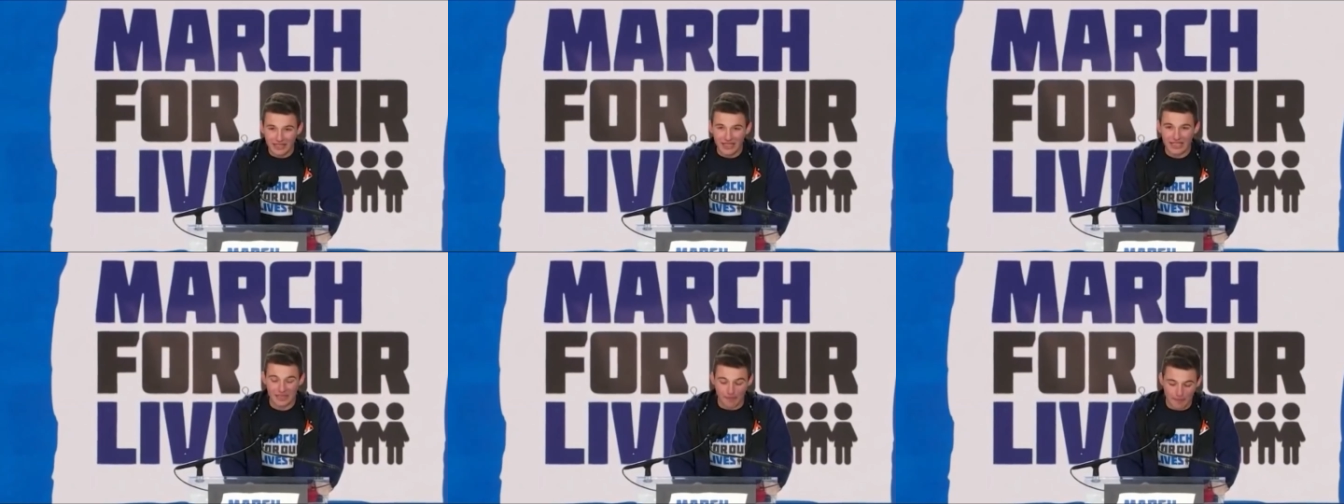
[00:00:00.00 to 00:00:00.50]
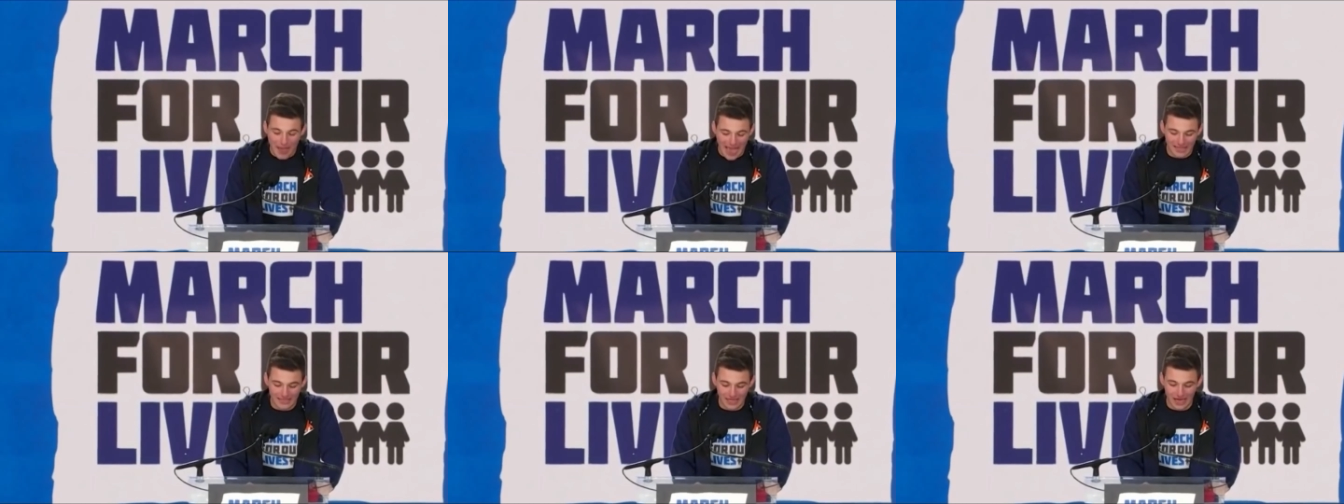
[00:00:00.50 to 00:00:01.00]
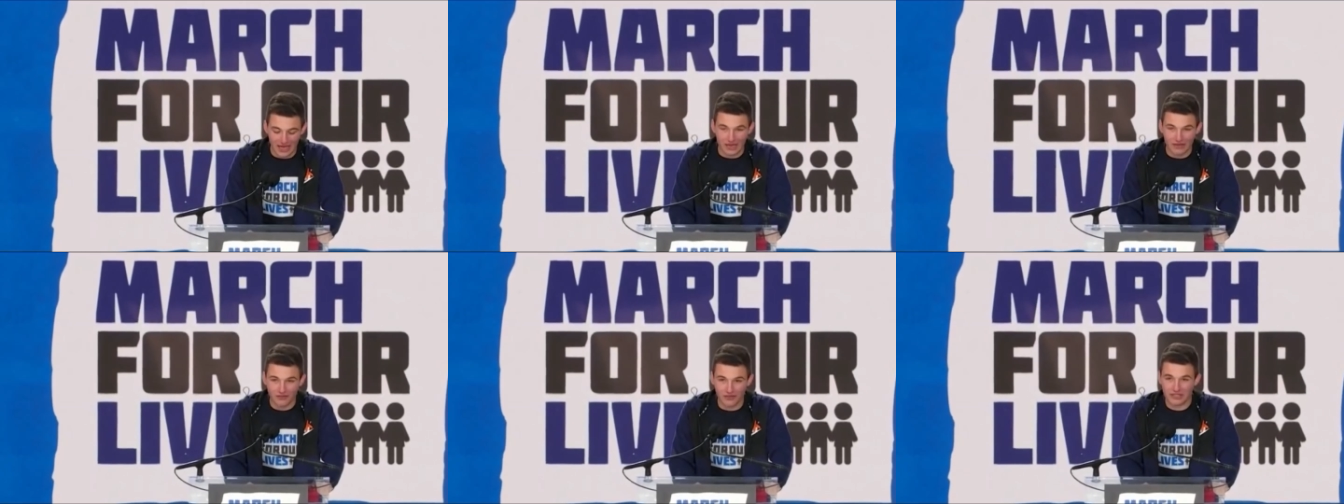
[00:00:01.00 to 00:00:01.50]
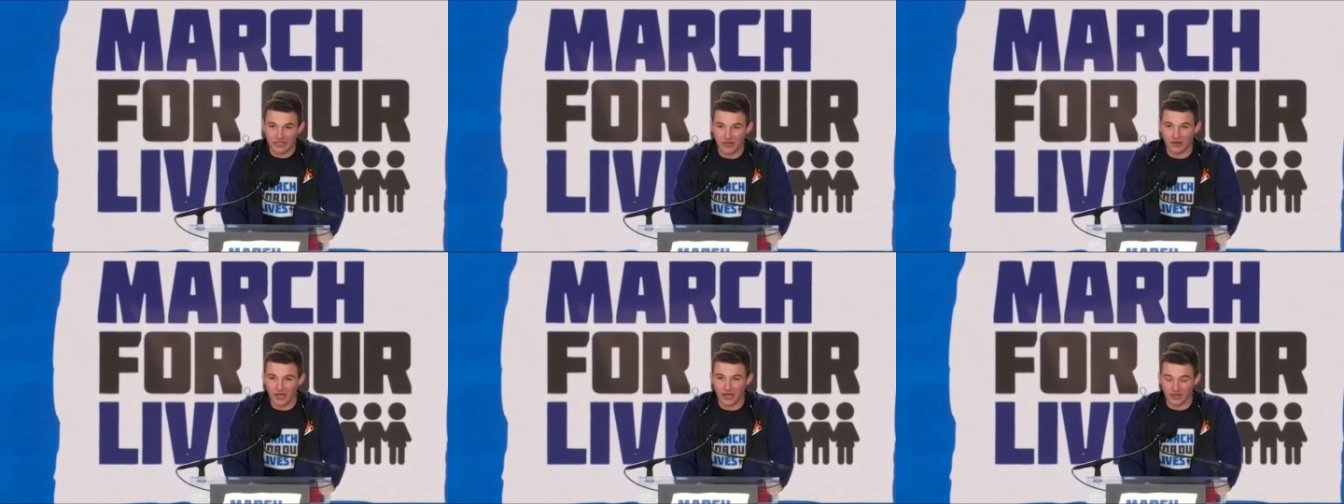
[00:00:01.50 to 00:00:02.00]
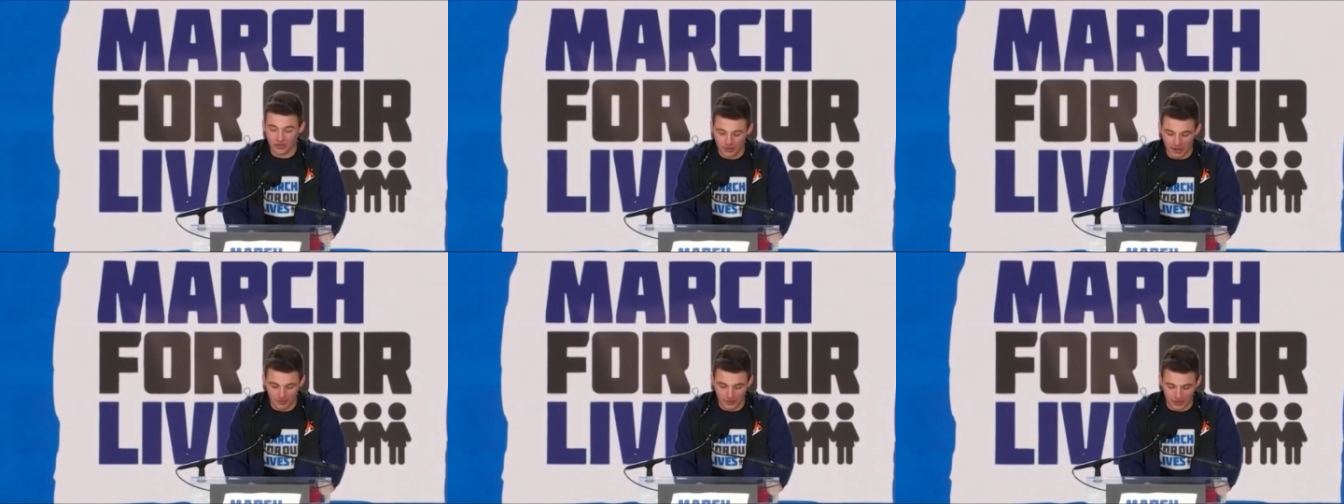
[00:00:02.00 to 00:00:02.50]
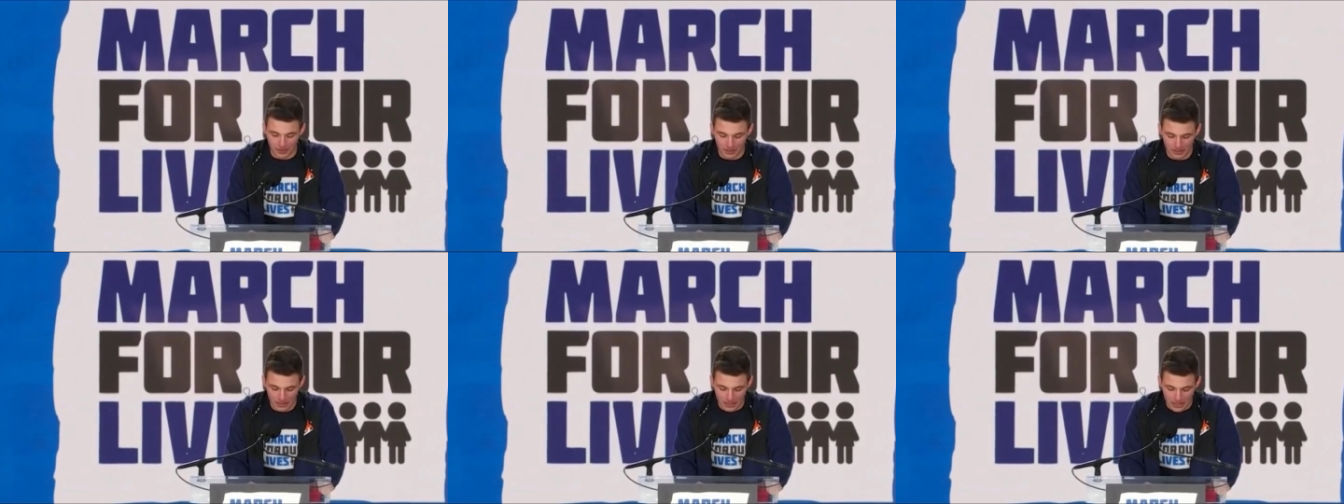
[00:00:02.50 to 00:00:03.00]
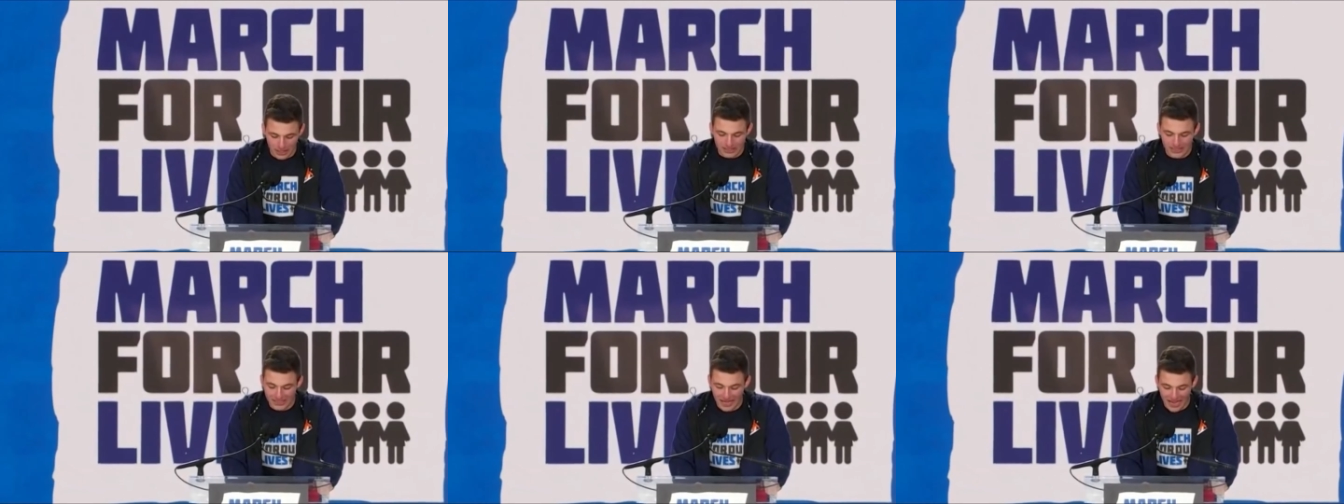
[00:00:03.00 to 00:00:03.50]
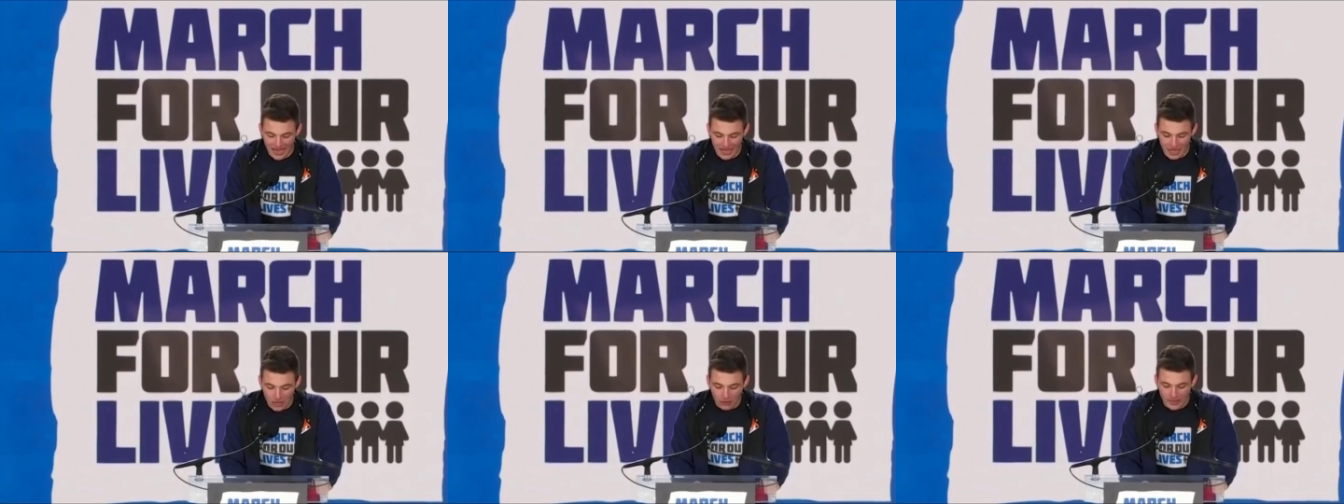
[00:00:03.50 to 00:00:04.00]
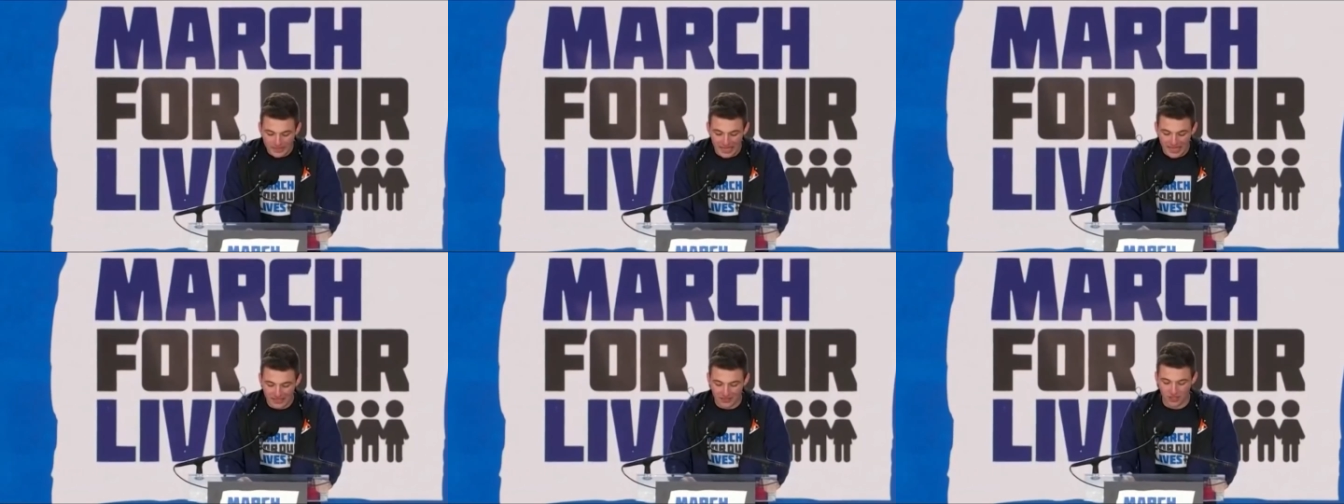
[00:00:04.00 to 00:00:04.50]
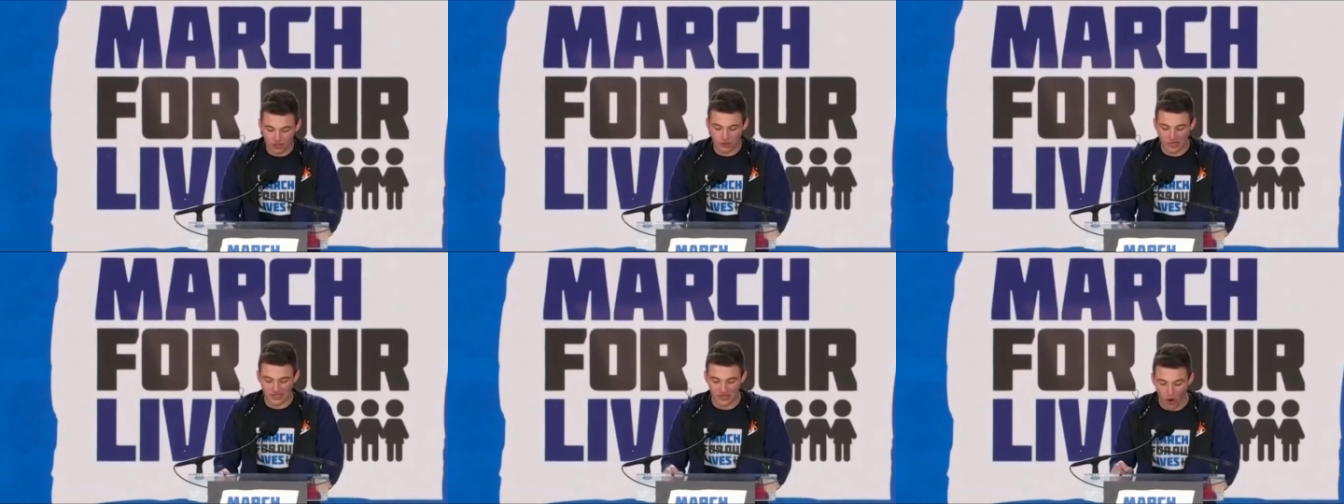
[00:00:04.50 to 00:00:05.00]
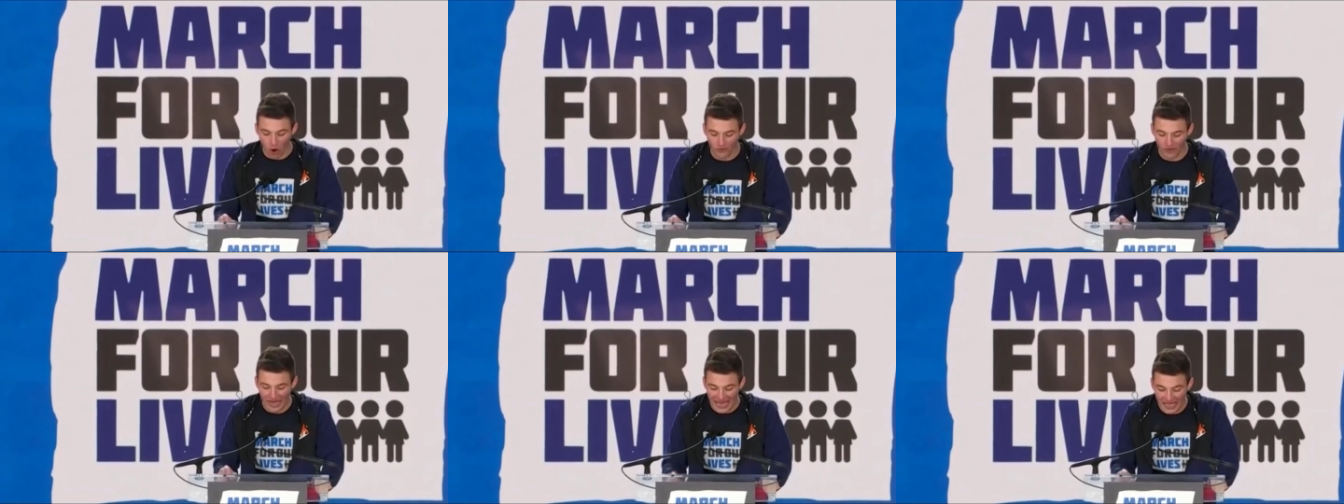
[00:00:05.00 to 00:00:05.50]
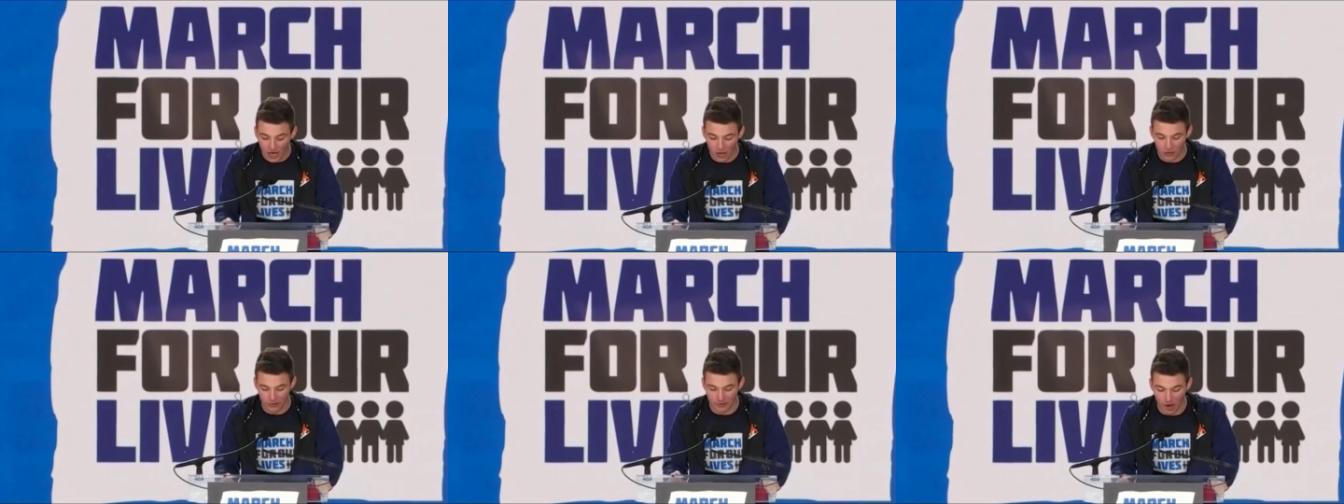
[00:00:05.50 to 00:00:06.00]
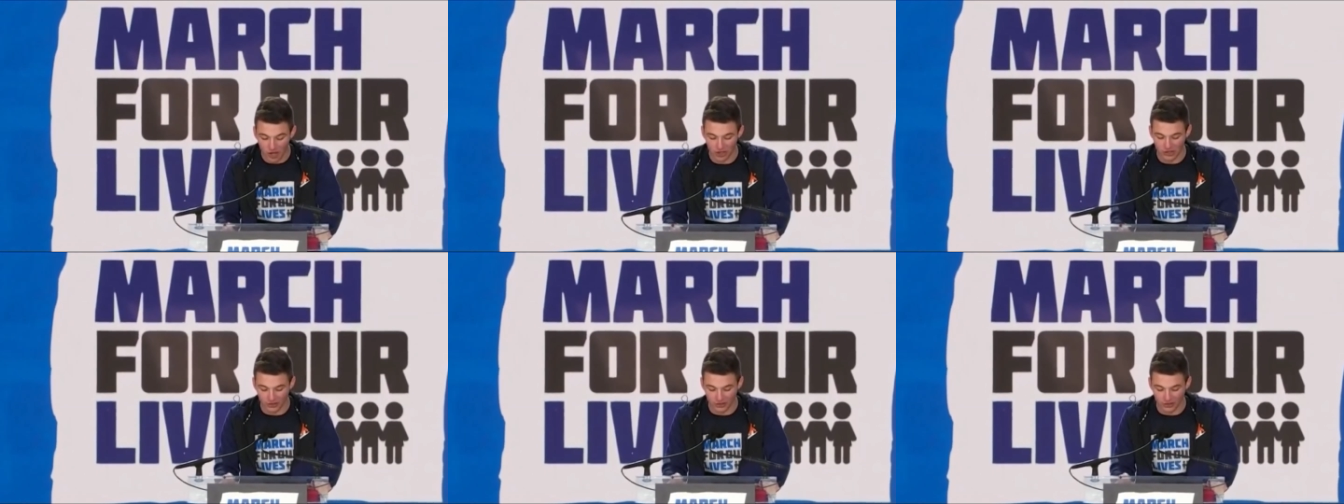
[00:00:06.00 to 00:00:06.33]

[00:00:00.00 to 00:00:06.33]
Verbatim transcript: is a bad day for tyranny and corruption. Today, we take to the streets in over 800 marches